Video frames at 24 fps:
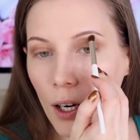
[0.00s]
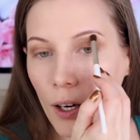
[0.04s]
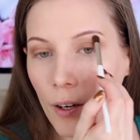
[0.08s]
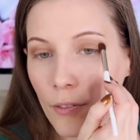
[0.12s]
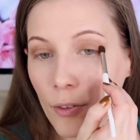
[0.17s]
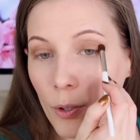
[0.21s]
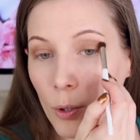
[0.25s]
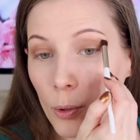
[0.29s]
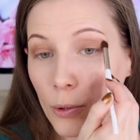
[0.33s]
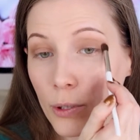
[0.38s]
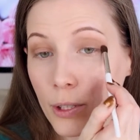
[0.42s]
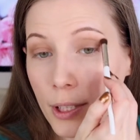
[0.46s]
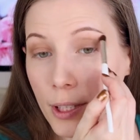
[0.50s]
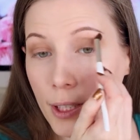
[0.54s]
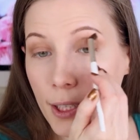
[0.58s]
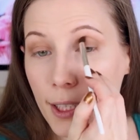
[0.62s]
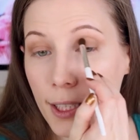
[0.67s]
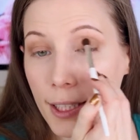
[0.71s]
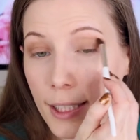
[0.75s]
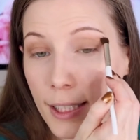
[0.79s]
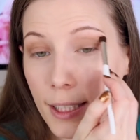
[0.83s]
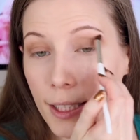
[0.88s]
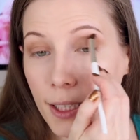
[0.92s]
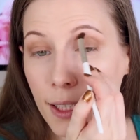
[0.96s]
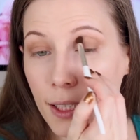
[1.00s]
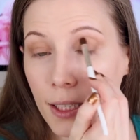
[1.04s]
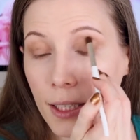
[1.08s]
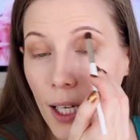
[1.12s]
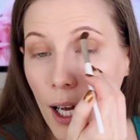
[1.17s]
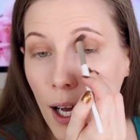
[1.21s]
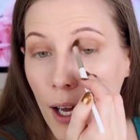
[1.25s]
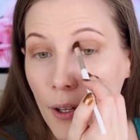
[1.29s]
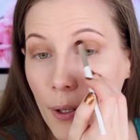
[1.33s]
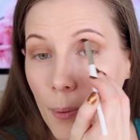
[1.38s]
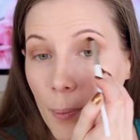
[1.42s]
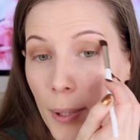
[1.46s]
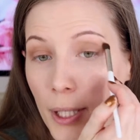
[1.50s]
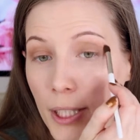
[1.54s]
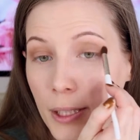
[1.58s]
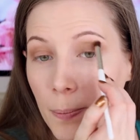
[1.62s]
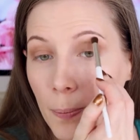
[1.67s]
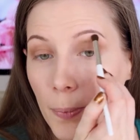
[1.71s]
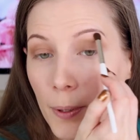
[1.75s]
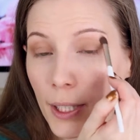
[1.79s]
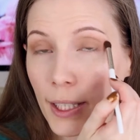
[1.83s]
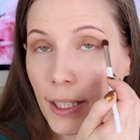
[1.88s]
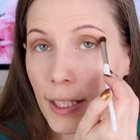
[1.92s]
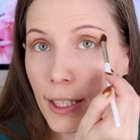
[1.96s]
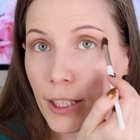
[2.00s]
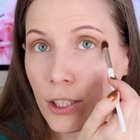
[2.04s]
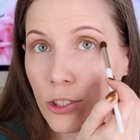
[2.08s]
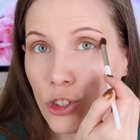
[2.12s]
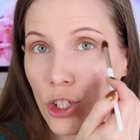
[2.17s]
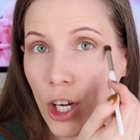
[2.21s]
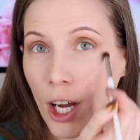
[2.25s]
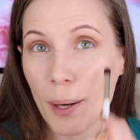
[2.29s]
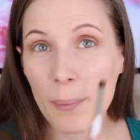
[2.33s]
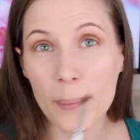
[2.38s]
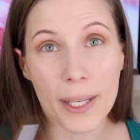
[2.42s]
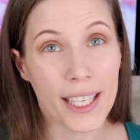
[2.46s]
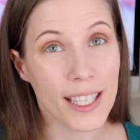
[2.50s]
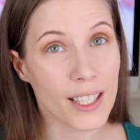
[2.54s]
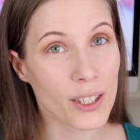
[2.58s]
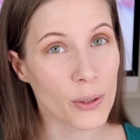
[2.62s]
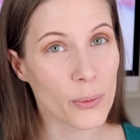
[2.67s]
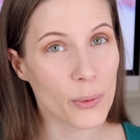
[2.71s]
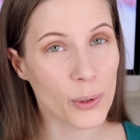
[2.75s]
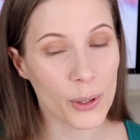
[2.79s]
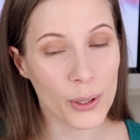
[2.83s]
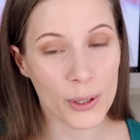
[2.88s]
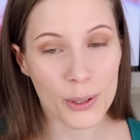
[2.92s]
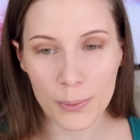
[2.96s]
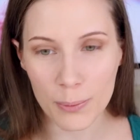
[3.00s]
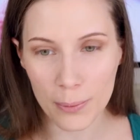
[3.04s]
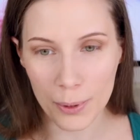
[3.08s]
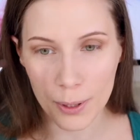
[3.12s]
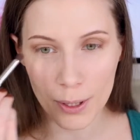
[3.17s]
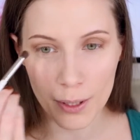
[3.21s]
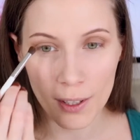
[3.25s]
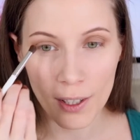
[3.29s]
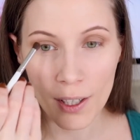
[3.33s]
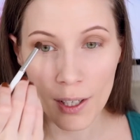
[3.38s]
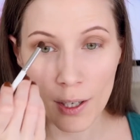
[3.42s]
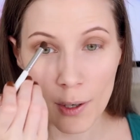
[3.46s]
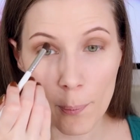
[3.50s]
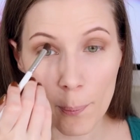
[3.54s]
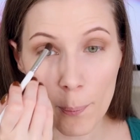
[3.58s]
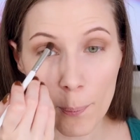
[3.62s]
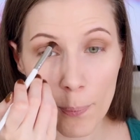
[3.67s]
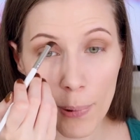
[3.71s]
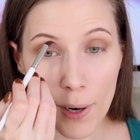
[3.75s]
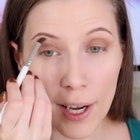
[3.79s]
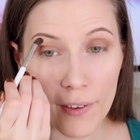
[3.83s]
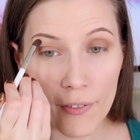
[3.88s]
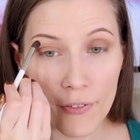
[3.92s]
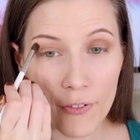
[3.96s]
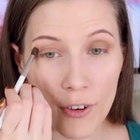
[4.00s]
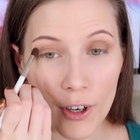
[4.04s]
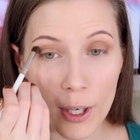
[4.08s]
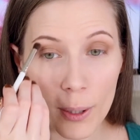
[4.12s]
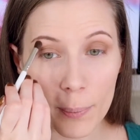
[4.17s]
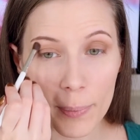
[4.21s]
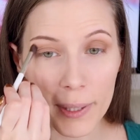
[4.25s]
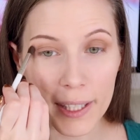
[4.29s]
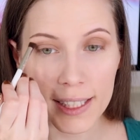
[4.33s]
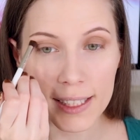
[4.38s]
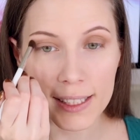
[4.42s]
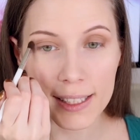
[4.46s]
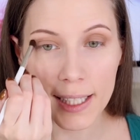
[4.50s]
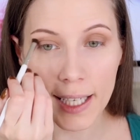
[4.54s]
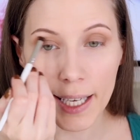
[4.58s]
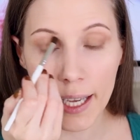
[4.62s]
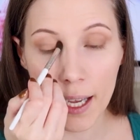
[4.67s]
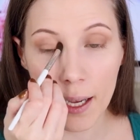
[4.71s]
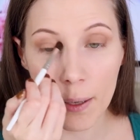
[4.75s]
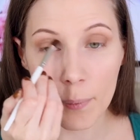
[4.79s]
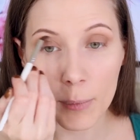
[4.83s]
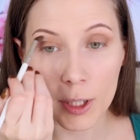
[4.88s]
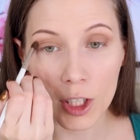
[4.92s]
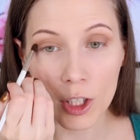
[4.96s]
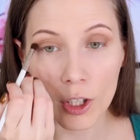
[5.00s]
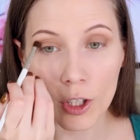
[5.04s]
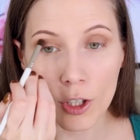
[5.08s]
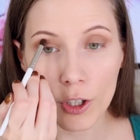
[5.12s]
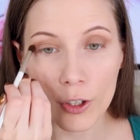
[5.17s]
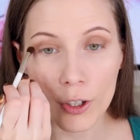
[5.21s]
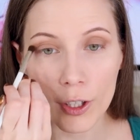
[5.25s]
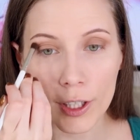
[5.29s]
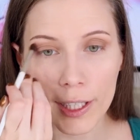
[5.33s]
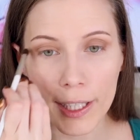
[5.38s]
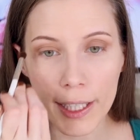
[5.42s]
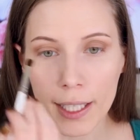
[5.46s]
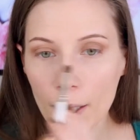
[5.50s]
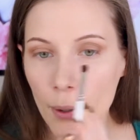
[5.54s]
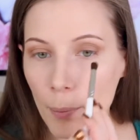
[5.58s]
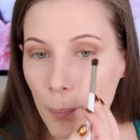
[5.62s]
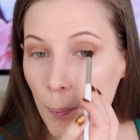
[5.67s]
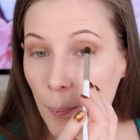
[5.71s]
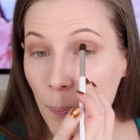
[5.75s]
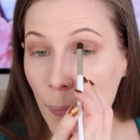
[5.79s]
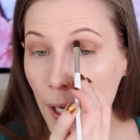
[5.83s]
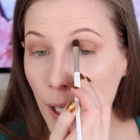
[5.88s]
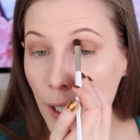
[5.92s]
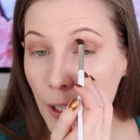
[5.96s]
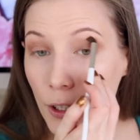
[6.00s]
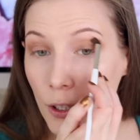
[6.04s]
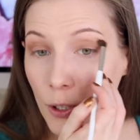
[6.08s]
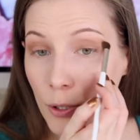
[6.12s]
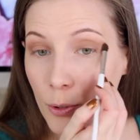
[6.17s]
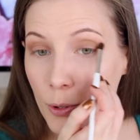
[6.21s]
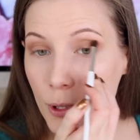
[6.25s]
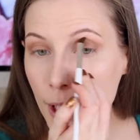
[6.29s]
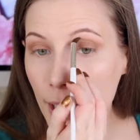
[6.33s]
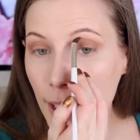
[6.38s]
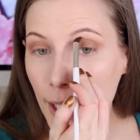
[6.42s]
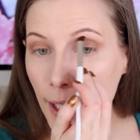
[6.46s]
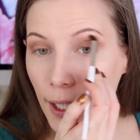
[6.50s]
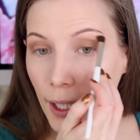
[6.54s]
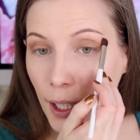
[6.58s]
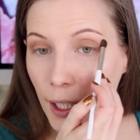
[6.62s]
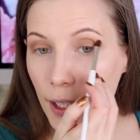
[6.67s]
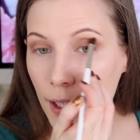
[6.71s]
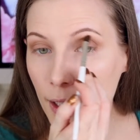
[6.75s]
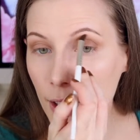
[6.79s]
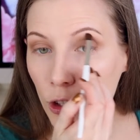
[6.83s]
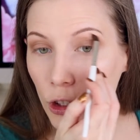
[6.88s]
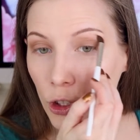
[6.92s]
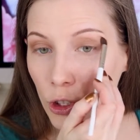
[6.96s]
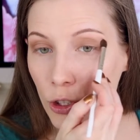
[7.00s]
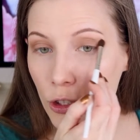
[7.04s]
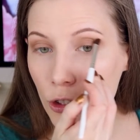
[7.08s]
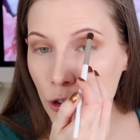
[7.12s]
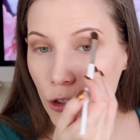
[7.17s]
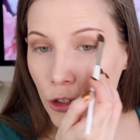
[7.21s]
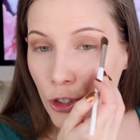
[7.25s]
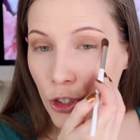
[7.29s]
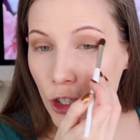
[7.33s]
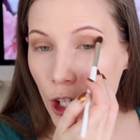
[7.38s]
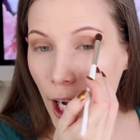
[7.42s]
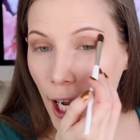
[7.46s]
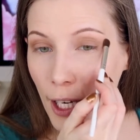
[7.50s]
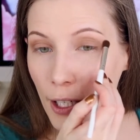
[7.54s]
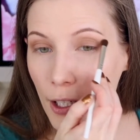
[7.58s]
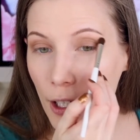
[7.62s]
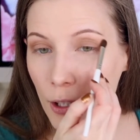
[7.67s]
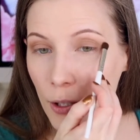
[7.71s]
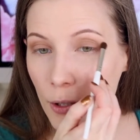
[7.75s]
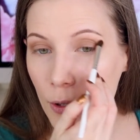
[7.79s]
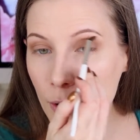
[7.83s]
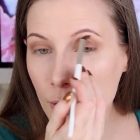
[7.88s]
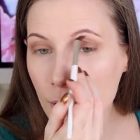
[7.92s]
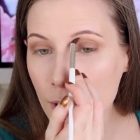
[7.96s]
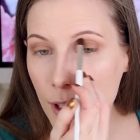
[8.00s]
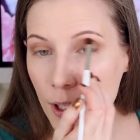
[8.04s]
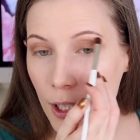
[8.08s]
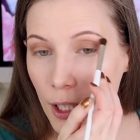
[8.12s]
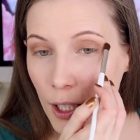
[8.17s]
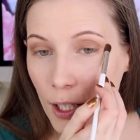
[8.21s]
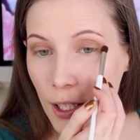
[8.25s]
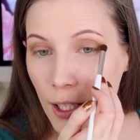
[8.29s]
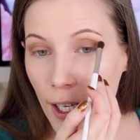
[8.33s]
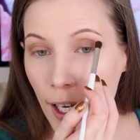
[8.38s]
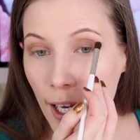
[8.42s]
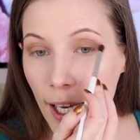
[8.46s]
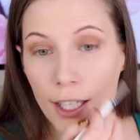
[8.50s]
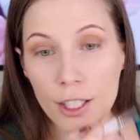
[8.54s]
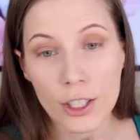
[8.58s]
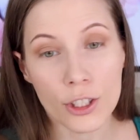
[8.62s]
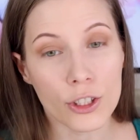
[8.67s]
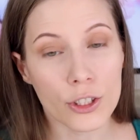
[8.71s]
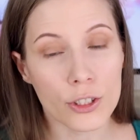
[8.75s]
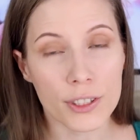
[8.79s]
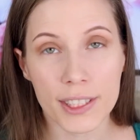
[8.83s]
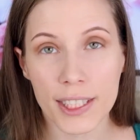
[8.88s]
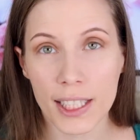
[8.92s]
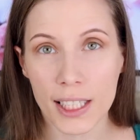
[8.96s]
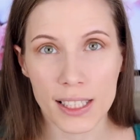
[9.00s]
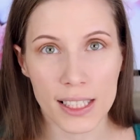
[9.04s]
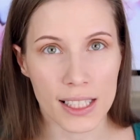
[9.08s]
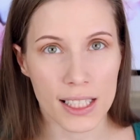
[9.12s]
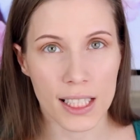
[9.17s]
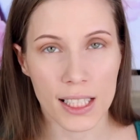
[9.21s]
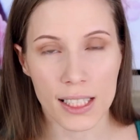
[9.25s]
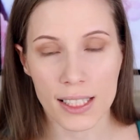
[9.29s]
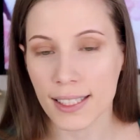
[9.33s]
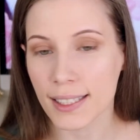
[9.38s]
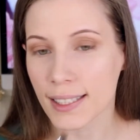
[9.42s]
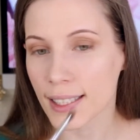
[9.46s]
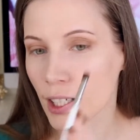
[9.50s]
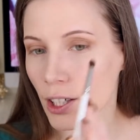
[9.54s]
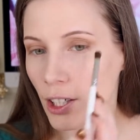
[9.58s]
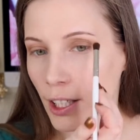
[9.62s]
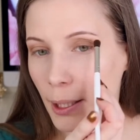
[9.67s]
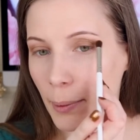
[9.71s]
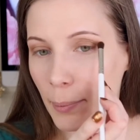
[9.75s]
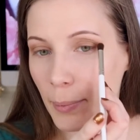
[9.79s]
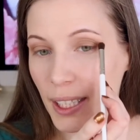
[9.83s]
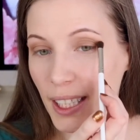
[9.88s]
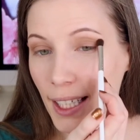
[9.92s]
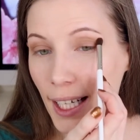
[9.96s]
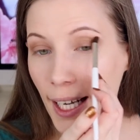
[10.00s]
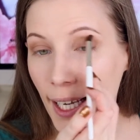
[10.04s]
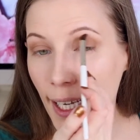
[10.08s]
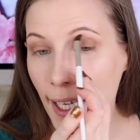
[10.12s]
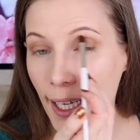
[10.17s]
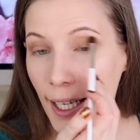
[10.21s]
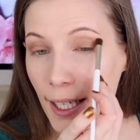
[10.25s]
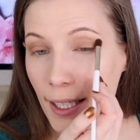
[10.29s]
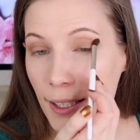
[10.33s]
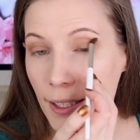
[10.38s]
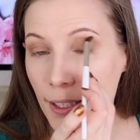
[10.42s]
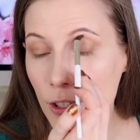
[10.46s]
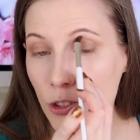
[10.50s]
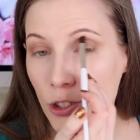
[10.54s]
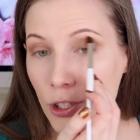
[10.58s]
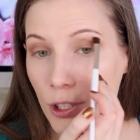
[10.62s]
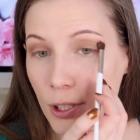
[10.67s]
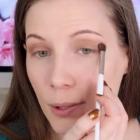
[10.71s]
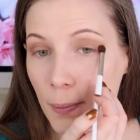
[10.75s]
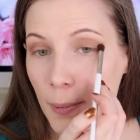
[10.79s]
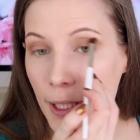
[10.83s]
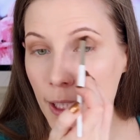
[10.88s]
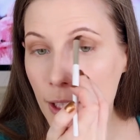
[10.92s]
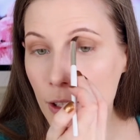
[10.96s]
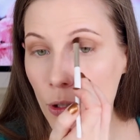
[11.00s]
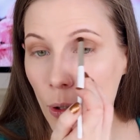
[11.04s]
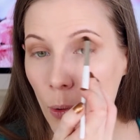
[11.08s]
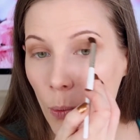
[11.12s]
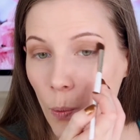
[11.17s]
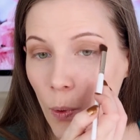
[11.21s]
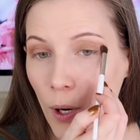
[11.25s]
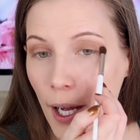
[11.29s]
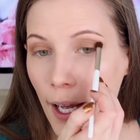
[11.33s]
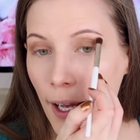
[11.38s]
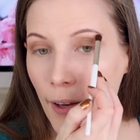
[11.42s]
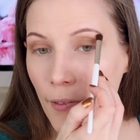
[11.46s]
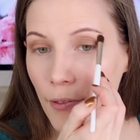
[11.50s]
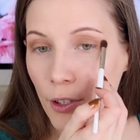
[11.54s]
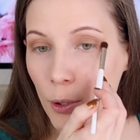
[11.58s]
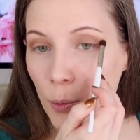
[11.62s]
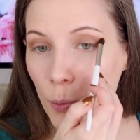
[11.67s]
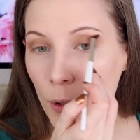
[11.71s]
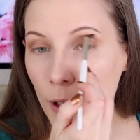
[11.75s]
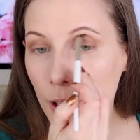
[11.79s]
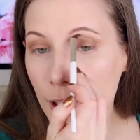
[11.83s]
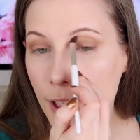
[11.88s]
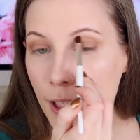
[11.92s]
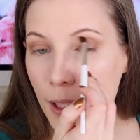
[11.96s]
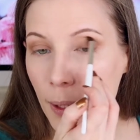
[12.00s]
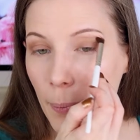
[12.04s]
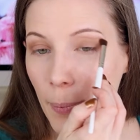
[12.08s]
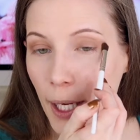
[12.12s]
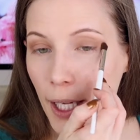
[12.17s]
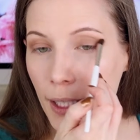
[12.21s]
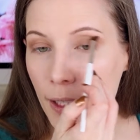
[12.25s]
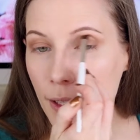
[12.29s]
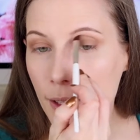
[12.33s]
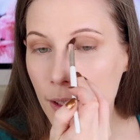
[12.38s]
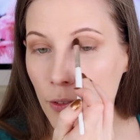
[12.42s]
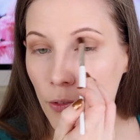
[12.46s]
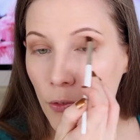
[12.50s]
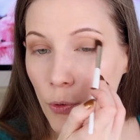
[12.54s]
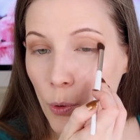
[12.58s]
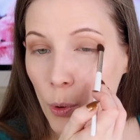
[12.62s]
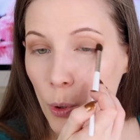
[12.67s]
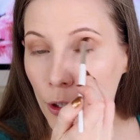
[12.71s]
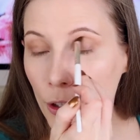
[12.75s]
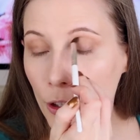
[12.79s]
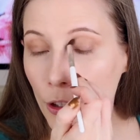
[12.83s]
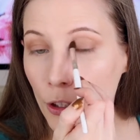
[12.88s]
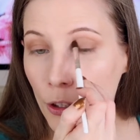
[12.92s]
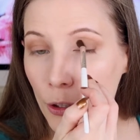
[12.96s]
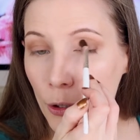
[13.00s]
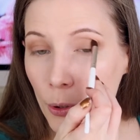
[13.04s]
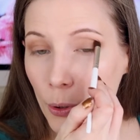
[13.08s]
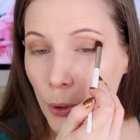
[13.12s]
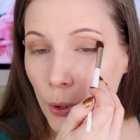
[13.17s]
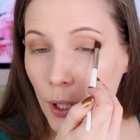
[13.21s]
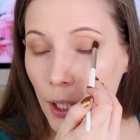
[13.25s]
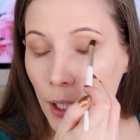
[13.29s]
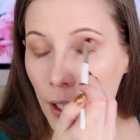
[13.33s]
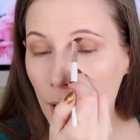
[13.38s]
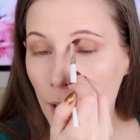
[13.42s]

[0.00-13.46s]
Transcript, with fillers: Of course, this is not the best blending job in the world by far because I am in a hurry, but using good shadows and good doesn't necessarily mean high end, it just means whatever works the best for you.